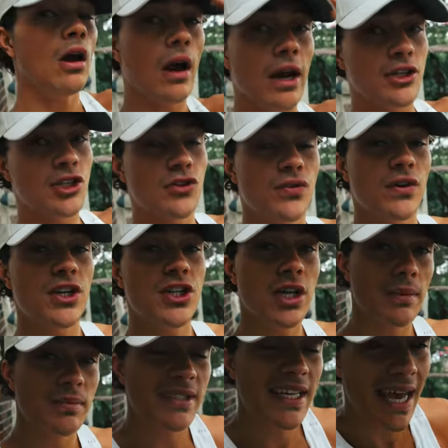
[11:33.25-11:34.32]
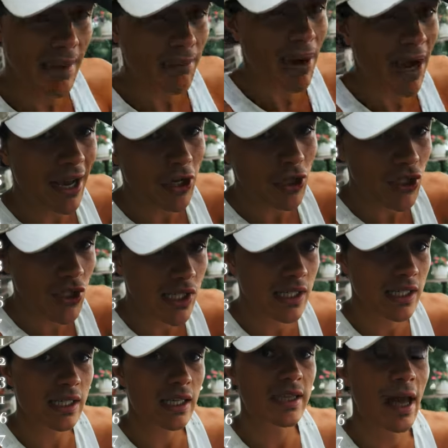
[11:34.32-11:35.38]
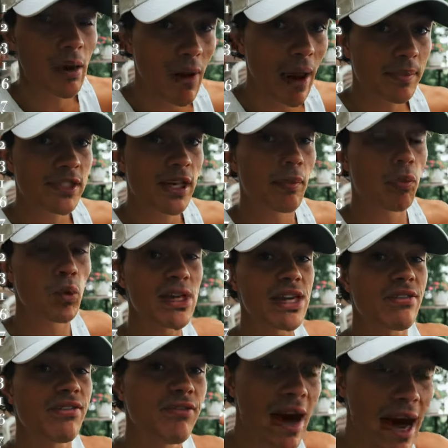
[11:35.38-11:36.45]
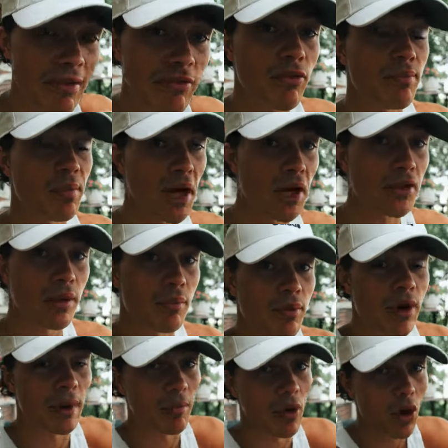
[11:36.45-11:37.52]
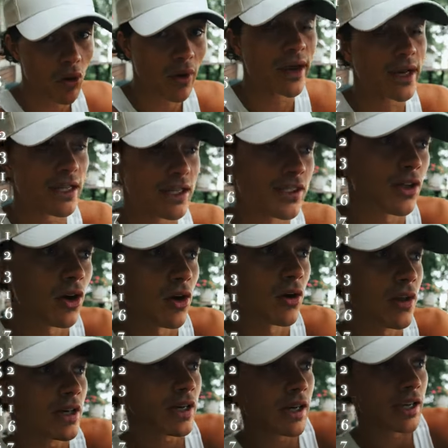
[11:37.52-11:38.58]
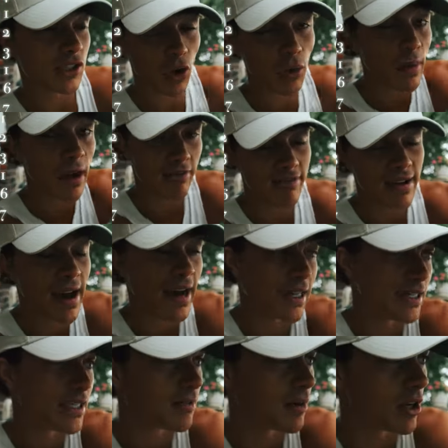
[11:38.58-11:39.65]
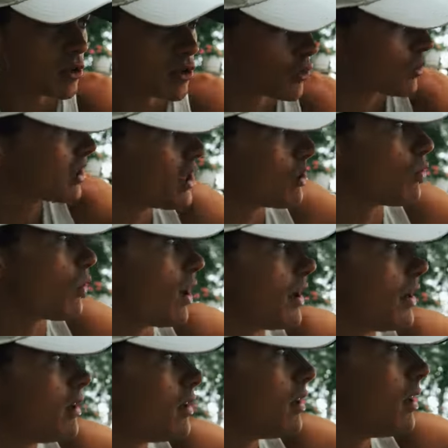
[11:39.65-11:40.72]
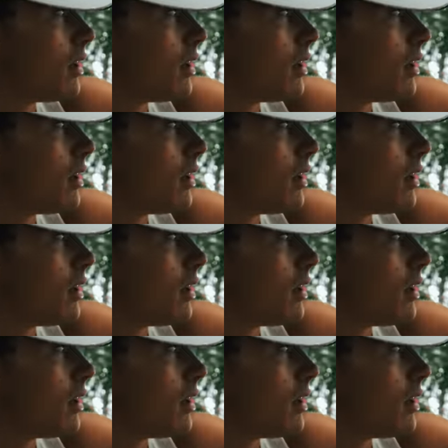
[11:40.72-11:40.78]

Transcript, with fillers: All right, just finished up 10 miles. That wraps up week five of marathon prep already. So it's going by fast, but it was a really good run.